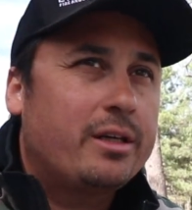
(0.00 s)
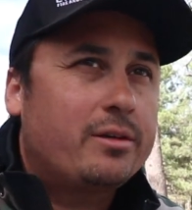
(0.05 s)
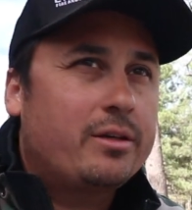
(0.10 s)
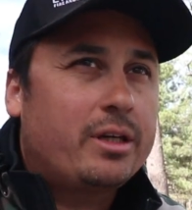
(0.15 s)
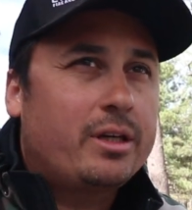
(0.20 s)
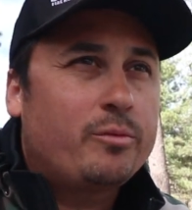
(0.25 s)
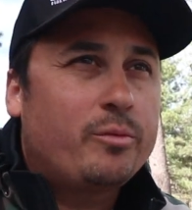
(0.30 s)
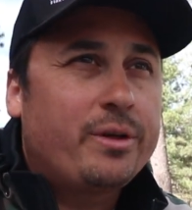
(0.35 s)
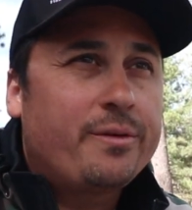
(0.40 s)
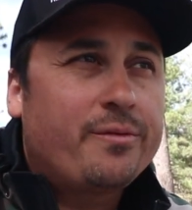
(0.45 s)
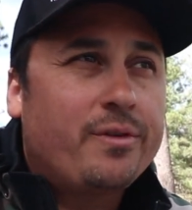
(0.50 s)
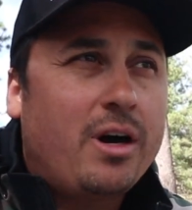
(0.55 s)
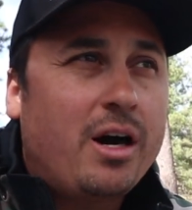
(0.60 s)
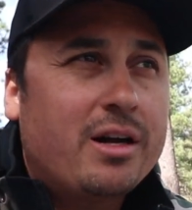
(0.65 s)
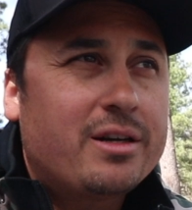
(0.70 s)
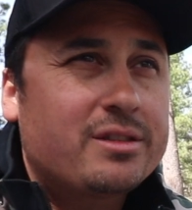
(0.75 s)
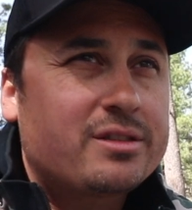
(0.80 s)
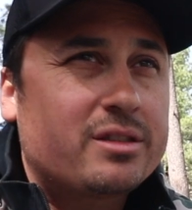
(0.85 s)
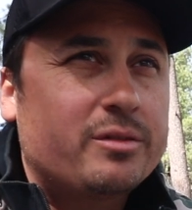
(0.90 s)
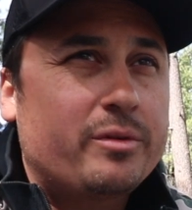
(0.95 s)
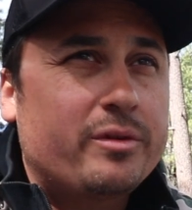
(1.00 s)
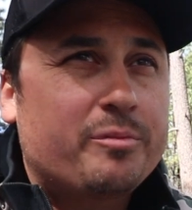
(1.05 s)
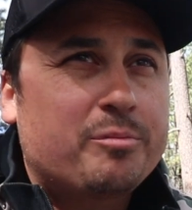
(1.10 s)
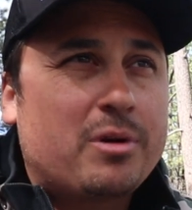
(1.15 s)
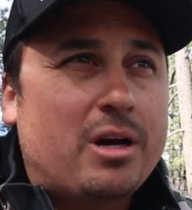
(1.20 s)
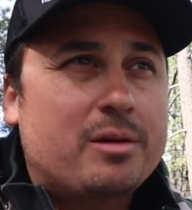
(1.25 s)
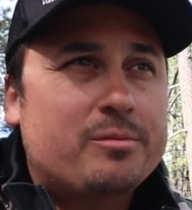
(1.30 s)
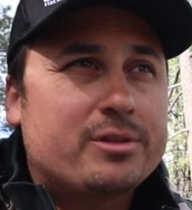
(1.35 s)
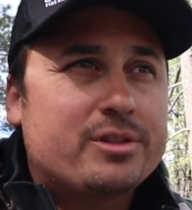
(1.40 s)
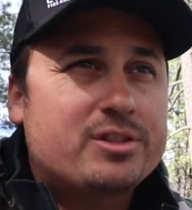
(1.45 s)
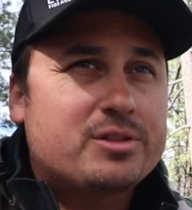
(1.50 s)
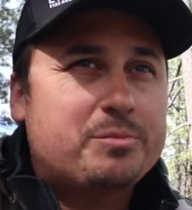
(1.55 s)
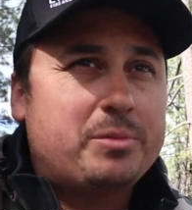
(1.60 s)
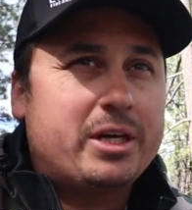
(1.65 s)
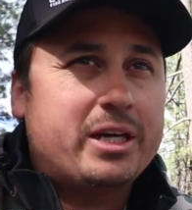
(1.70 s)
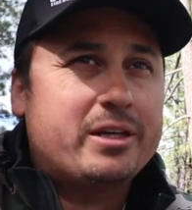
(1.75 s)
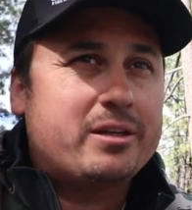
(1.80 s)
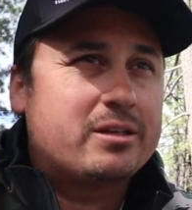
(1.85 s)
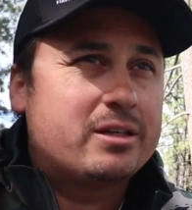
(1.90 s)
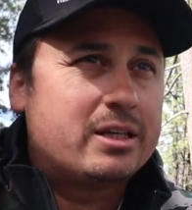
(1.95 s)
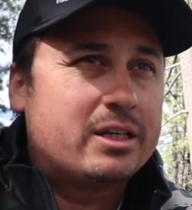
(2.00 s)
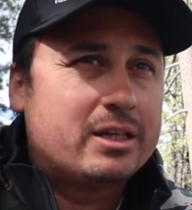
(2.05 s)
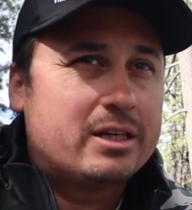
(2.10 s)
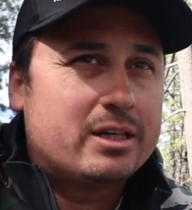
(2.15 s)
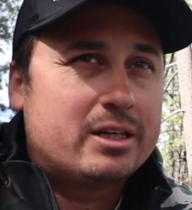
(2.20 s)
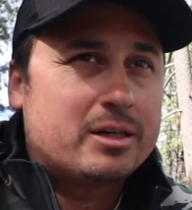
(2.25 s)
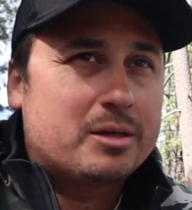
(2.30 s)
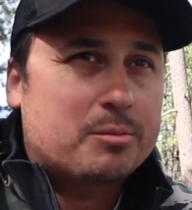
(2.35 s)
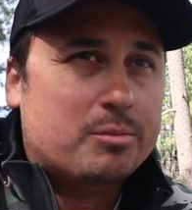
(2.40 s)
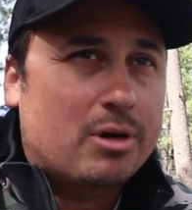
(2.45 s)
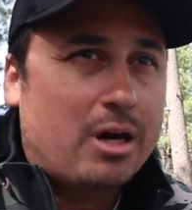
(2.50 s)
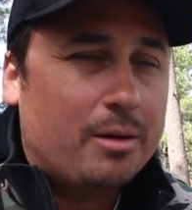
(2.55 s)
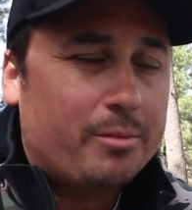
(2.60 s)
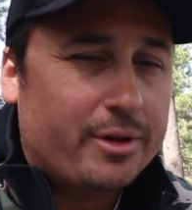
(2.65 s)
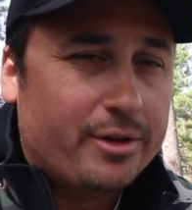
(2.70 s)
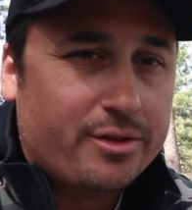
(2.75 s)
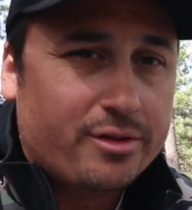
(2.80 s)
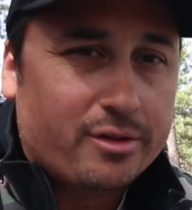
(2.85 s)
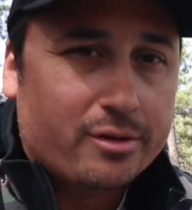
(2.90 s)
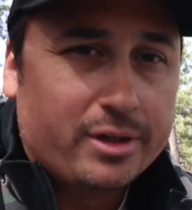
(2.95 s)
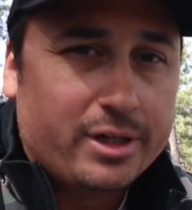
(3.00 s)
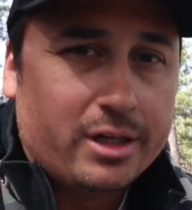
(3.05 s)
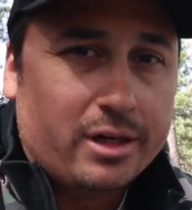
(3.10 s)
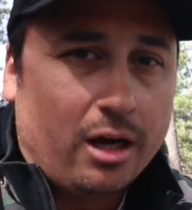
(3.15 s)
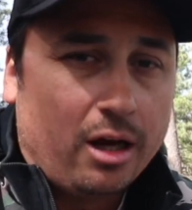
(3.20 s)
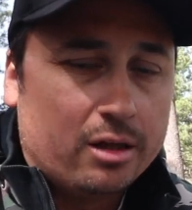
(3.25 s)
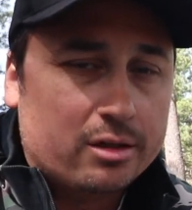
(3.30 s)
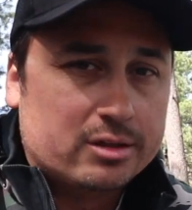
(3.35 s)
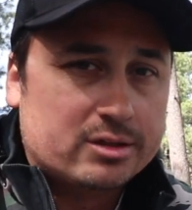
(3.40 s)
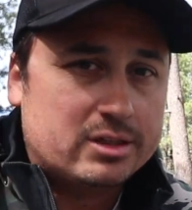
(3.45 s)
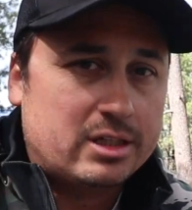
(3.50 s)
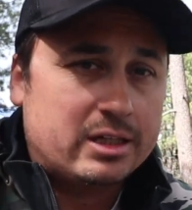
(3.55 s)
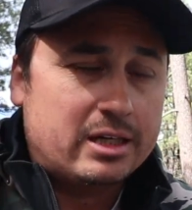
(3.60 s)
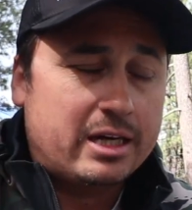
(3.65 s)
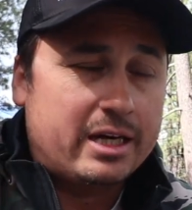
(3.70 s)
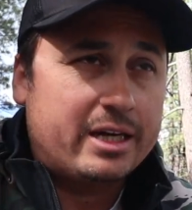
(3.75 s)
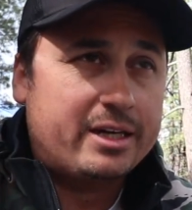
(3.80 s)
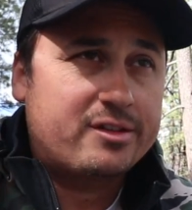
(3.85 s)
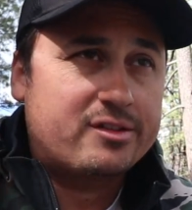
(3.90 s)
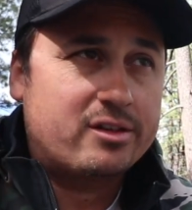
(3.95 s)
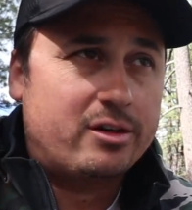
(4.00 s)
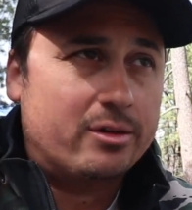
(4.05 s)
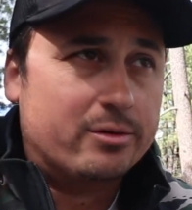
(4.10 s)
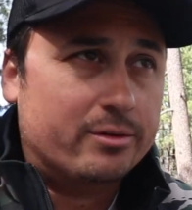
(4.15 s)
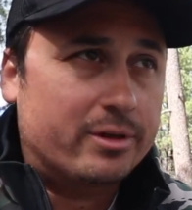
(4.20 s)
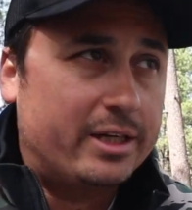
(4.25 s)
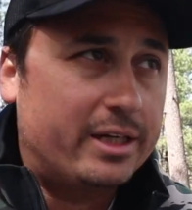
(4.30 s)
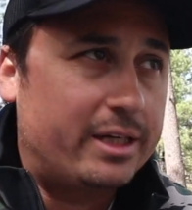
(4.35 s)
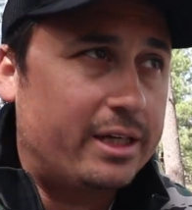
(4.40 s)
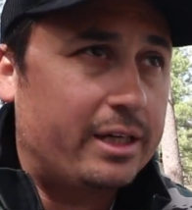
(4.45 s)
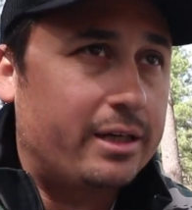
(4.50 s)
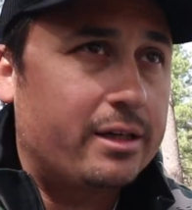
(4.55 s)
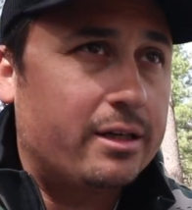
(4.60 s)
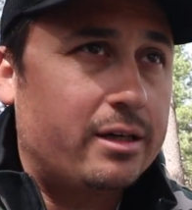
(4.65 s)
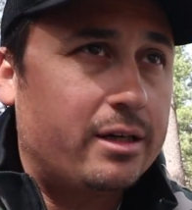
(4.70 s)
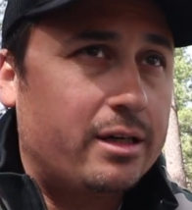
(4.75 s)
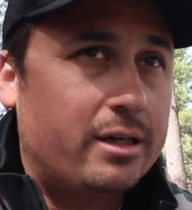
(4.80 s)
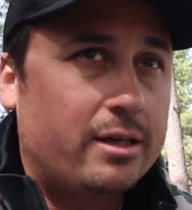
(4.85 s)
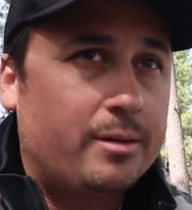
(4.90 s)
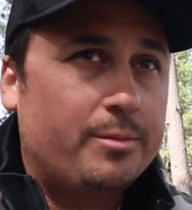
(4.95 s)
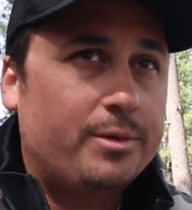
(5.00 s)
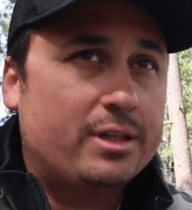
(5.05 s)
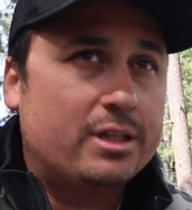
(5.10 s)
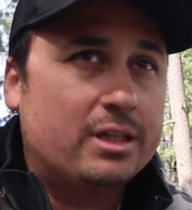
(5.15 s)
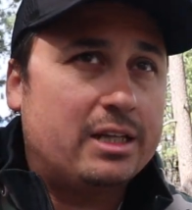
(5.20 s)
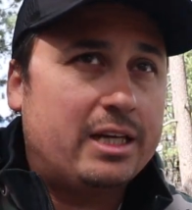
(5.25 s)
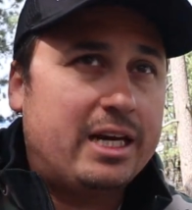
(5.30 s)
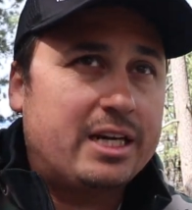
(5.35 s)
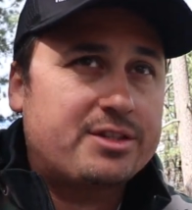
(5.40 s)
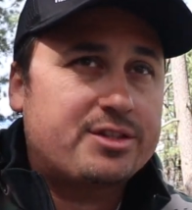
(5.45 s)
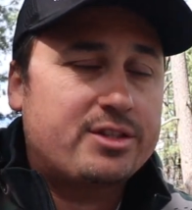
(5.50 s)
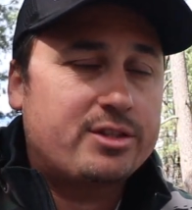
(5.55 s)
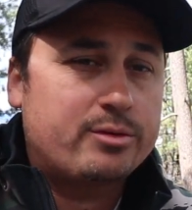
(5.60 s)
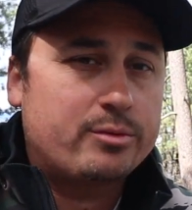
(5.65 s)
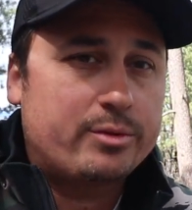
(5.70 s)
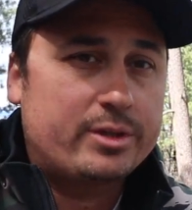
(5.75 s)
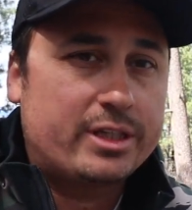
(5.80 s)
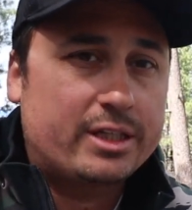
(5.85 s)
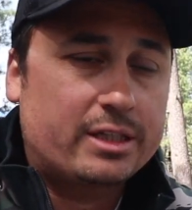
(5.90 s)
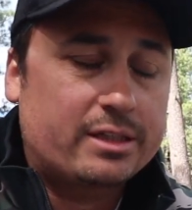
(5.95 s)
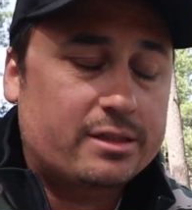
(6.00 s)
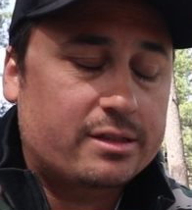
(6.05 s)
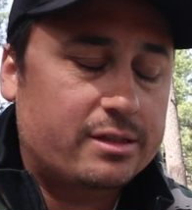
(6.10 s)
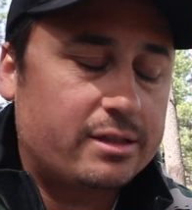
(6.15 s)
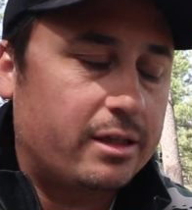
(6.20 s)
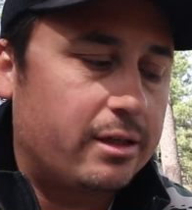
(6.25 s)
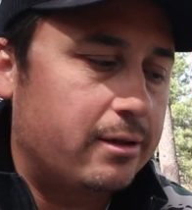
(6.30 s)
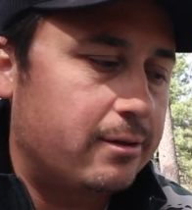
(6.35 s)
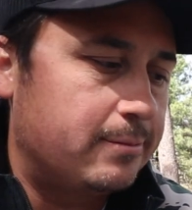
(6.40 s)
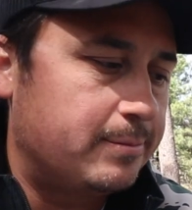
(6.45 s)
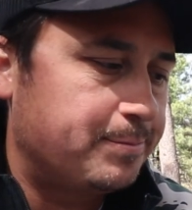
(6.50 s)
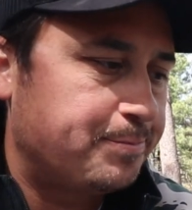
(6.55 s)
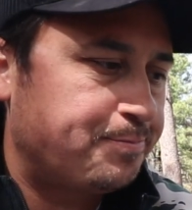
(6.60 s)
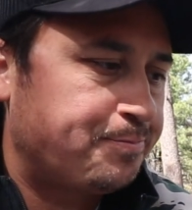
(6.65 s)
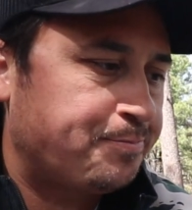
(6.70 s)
And we've probably spent $30 on ice already in the last 2 weeks. So